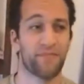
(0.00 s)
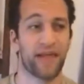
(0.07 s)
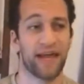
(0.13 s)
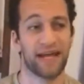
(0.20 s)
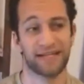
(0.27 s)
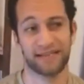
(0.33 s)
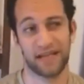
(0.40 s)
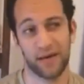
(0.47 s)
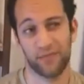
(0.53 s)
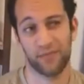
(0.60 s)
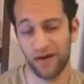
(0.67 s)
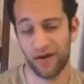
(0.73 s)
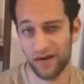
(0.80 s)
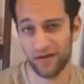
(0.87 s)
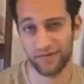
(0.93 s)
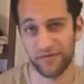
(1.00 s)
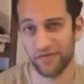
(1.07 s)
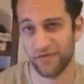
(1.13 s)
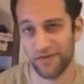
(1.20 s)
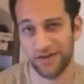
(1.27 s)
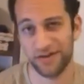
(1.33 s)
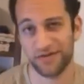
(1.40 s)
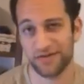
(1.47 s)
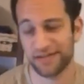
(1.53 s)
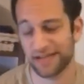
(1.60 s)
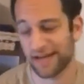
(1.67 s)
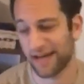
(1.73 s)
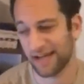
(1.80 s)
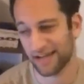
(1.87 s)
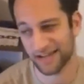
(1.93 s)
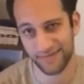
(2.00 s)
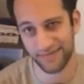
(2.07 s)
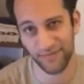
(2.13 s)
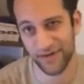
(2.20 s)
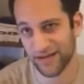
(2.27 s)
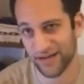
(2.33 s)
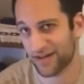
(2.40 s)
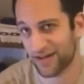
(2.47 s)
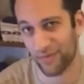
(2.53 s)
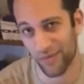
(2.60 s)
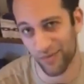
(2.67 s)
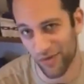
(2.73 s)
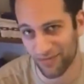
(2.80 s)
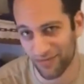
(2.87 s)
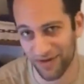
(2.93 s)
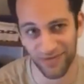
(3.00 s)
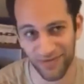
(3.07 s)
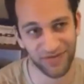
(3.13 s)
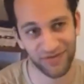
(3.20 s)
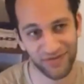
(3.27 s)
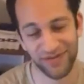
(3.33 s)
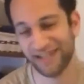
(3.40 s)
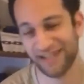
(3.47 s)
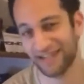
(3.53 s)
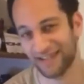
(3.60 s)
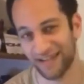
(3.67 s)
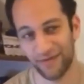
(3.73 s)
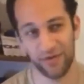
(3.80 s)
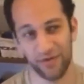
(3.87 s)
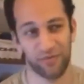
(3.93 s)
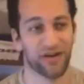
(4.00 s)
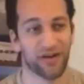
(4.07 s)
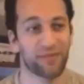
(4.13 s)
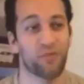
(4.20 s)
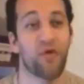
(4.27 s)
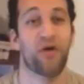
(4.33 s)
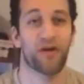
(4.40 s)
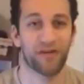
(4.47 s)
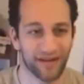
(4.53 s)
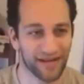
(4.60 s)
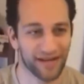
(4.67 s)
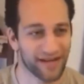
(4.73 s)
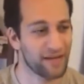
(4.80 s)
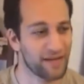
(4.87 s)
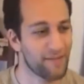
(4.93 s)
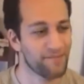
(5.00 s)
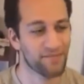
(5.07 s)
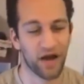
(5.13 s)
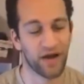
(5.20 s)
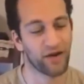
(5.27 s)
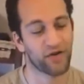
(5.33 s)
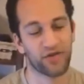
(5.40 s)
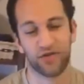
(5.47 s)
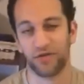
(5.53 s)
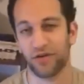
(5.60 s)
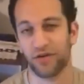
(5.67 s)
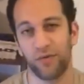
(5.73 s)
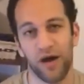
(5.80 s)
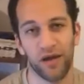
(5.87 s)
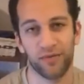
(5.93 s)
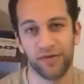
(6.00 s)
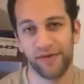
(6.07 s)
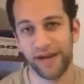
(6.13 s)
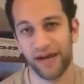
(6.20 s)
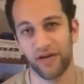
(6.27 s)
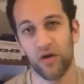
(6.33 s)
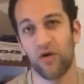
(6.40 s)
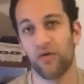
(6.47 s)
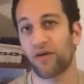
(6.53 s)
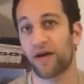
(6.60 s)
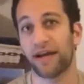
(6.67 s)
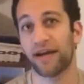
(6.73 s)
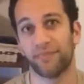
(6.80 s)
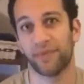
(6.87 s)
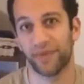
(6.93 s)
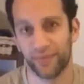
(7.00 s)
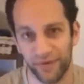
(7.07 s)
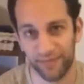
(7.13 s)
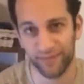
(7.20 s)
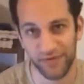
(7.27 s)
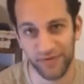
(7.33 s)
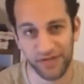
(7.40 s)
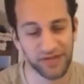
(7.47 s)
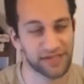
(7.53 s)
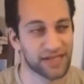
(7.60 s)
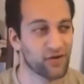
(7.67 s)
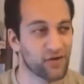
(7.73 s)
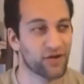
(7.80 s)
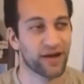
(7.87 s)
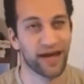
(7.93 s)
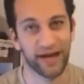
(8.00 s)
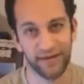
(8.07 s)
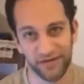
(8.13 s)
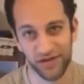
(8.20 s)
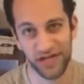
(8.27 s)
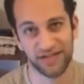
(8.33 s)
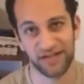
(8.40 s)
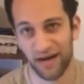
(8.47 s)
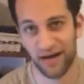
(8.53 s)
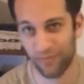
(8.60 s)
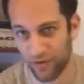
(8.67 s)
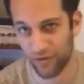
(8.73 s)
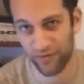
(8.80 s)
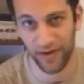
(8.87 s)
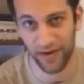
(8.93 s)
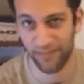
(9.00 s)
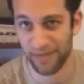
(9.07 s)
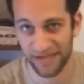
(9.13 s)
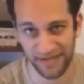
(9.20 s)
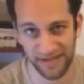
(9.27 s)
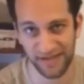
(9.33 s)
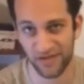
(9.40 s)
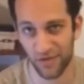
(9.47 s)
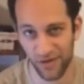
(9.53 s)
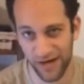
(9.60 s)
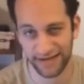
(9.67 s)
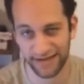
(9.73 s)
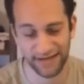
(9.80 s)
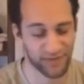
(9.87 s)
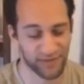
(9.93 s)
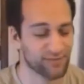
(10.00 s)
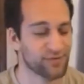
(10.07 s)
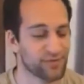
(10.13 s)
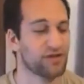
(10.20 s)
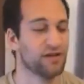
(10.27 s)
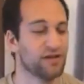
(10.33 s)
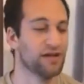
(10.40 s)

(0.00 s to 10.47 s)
And as time went on, after a few years, we said, hey, let's bring in a couple more people. So we did, and then we brought in more. And then on our third one, we already had over 80 people. So we said, okay, Jason and I are both very business-oriented people.